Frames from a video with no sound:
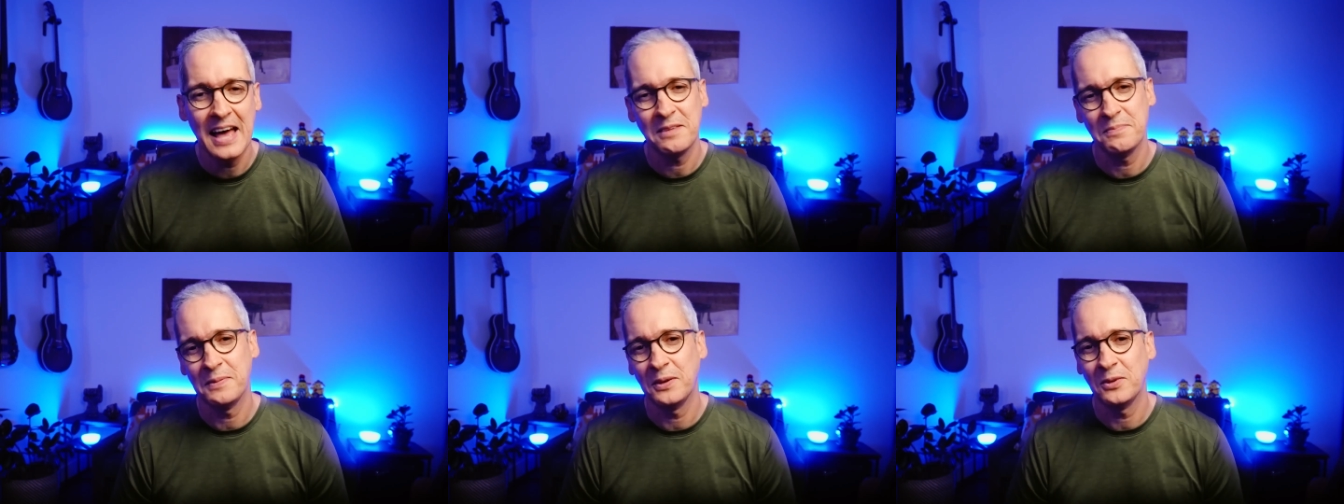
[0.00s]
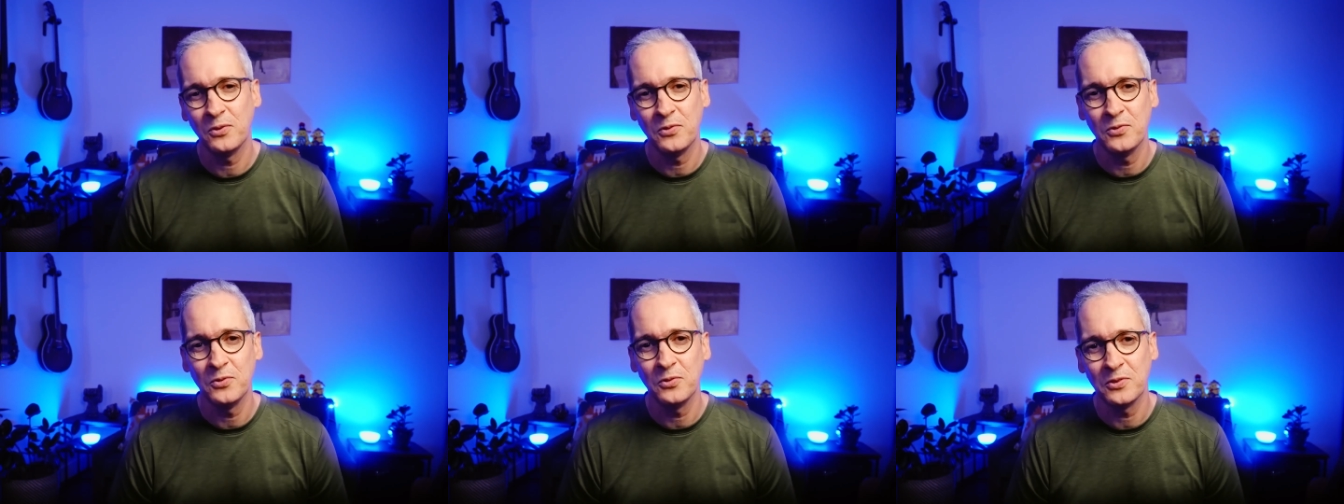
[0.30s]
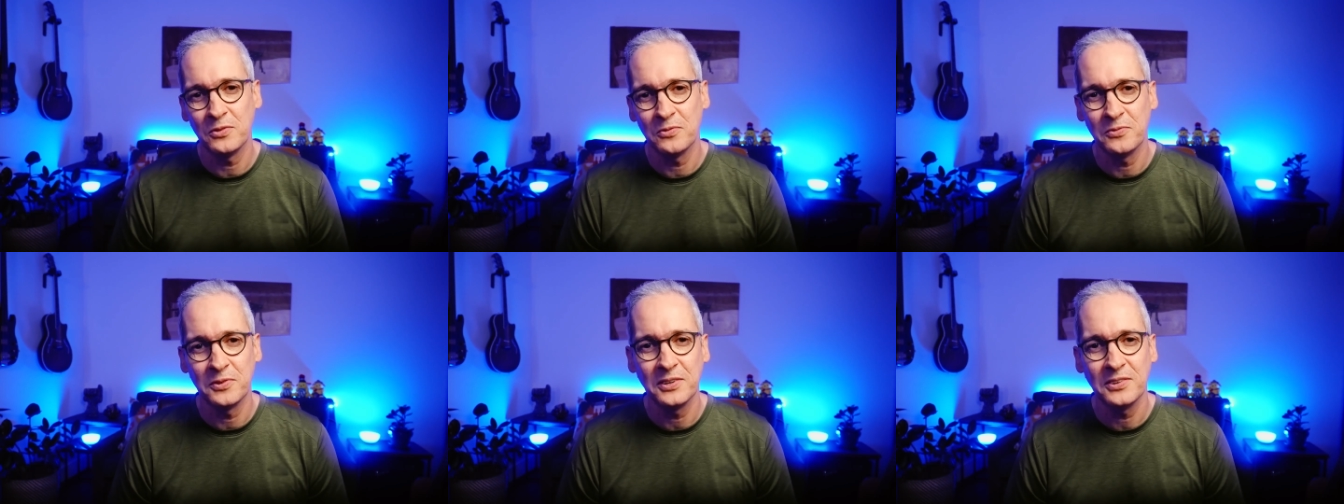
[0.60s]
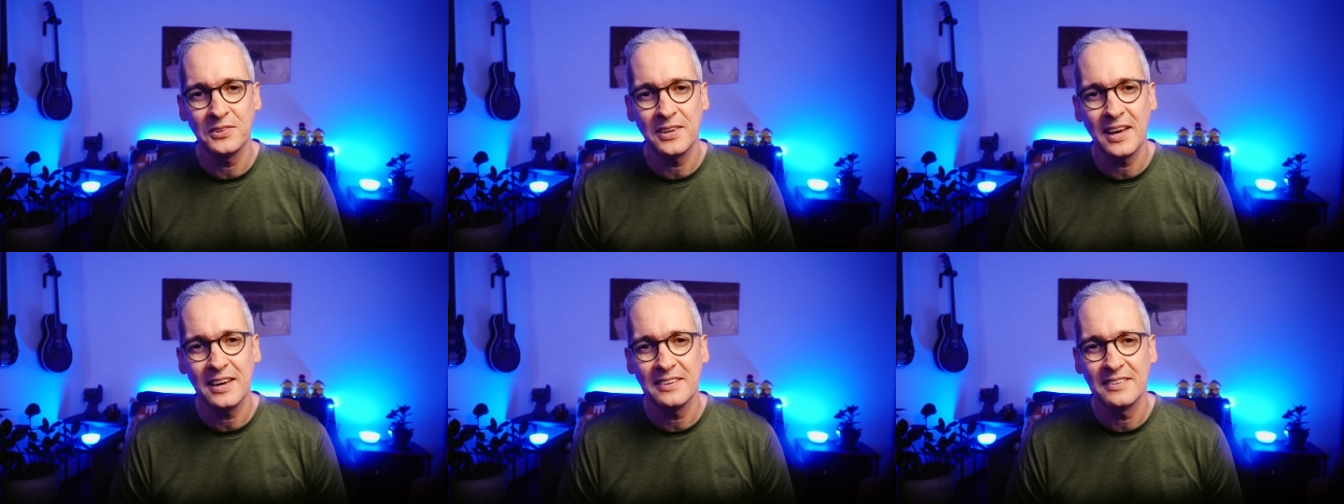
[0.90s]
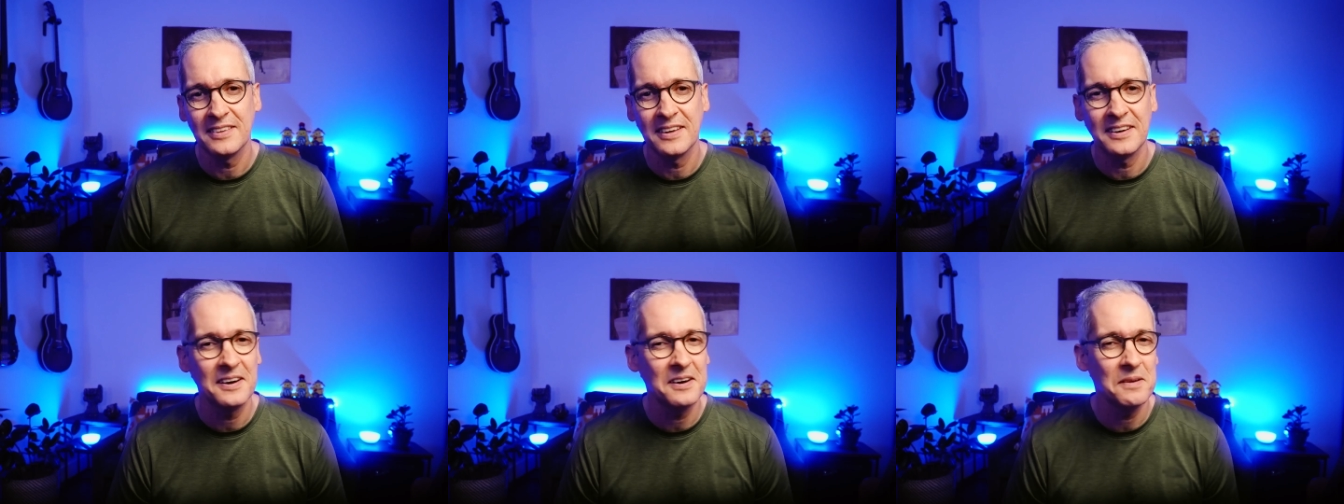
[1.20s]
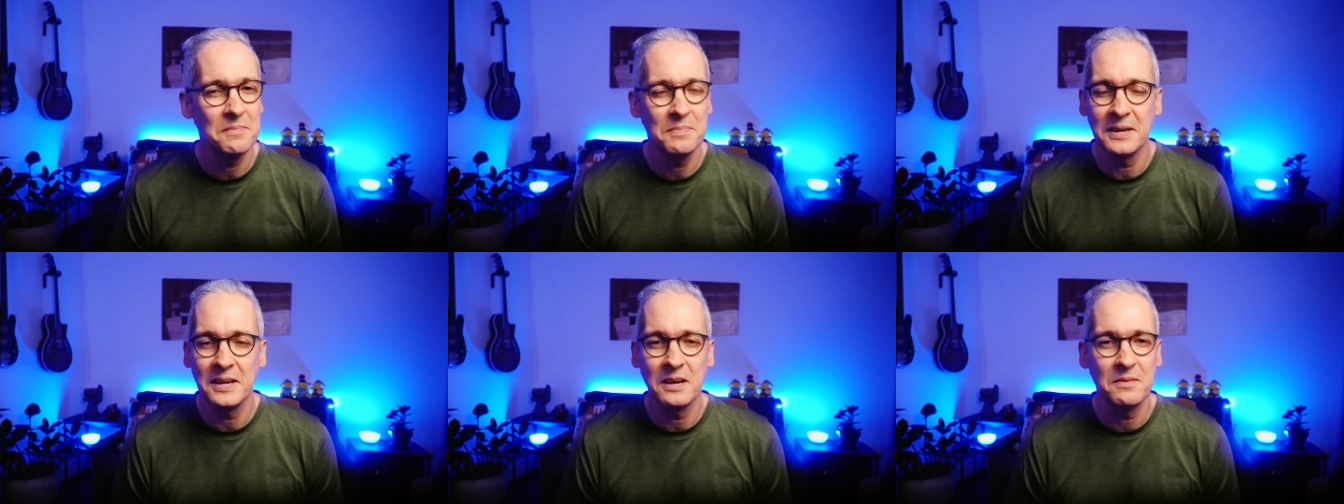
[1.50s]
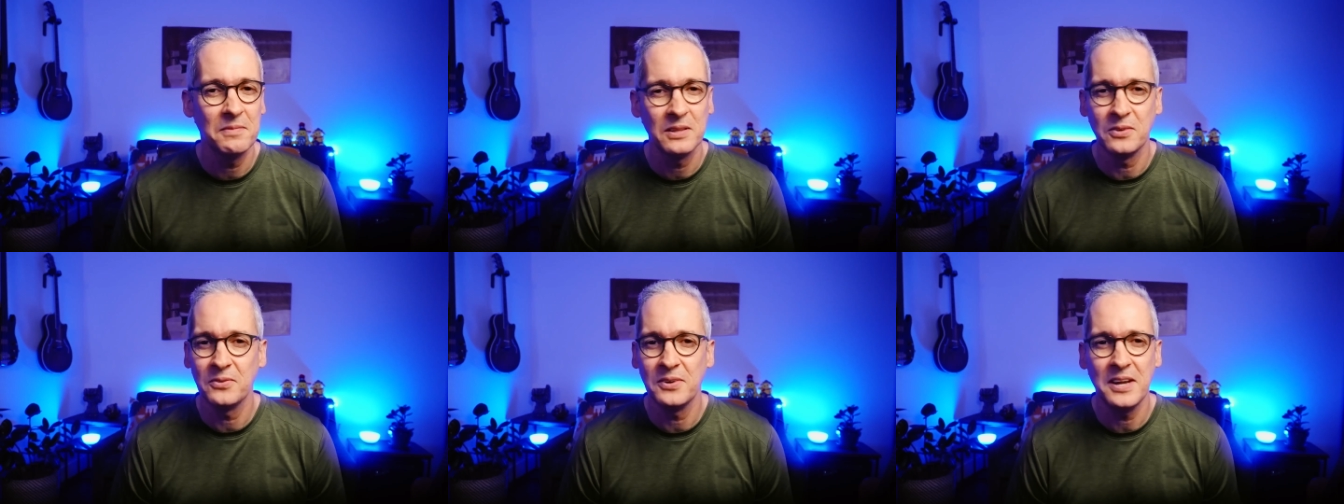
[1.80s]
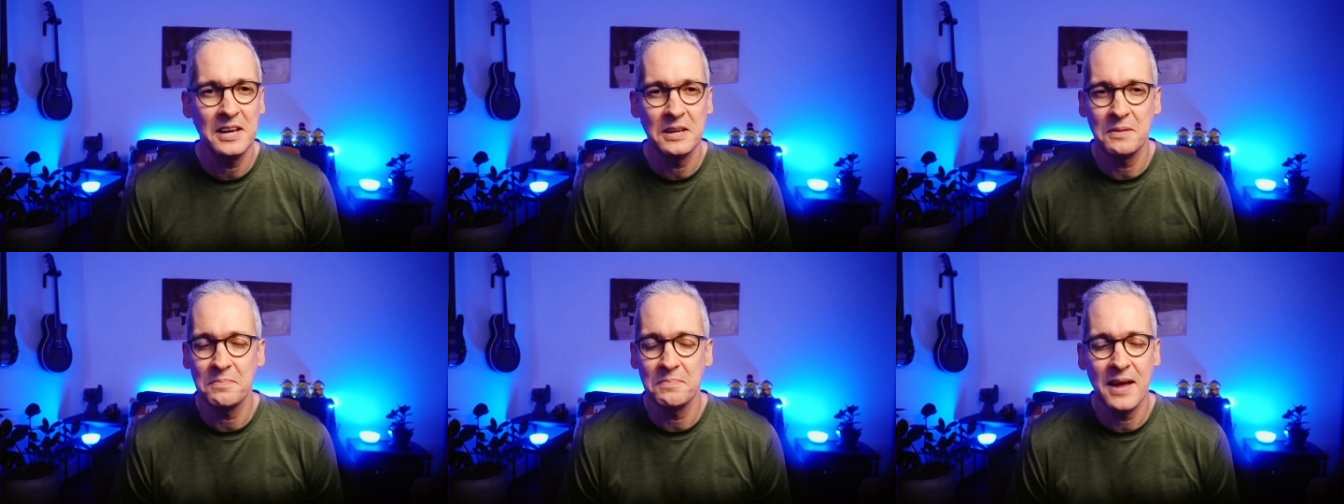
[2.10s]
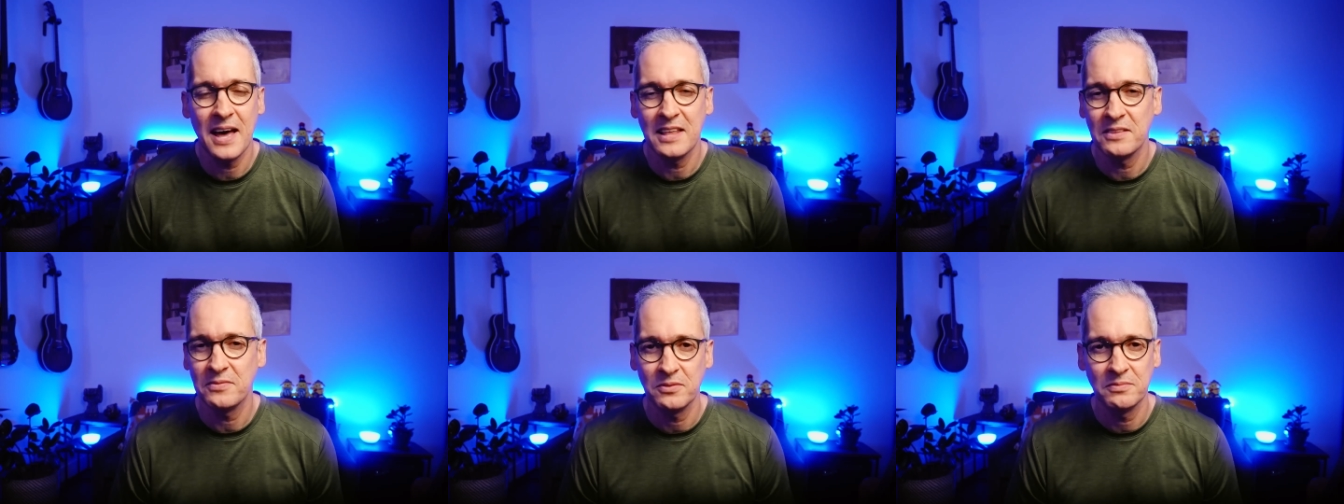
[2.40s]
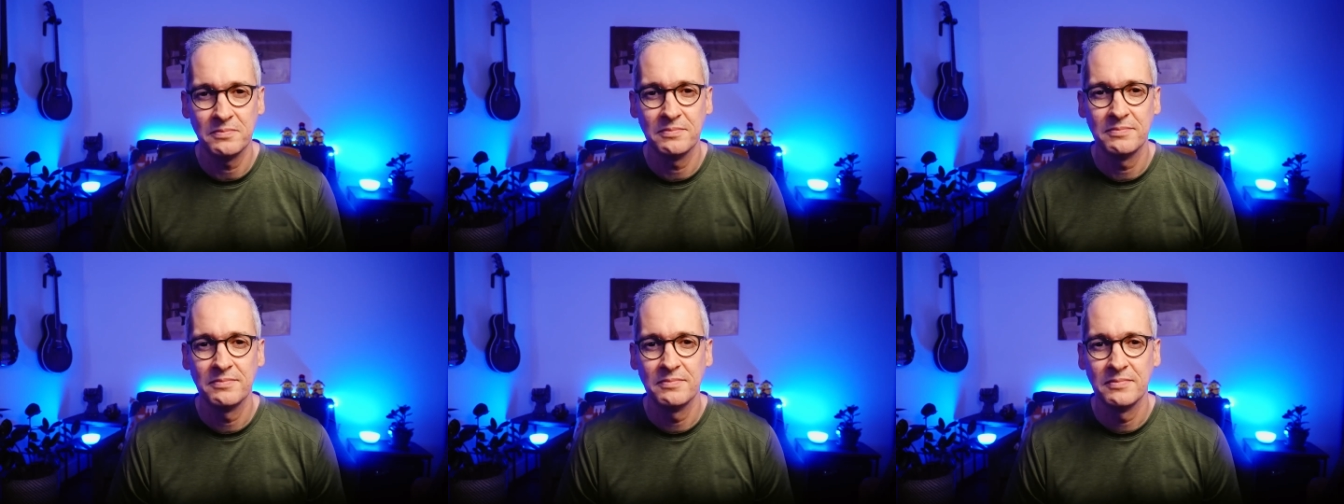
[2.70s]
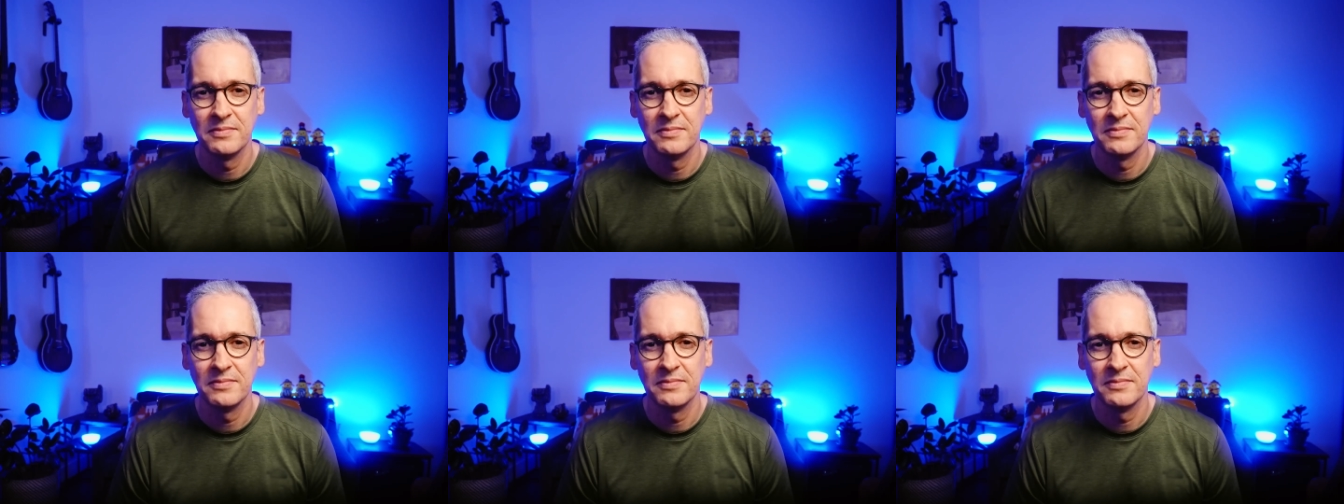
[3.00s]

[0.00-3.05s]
aspects of user-first sites that are applicable on any platform.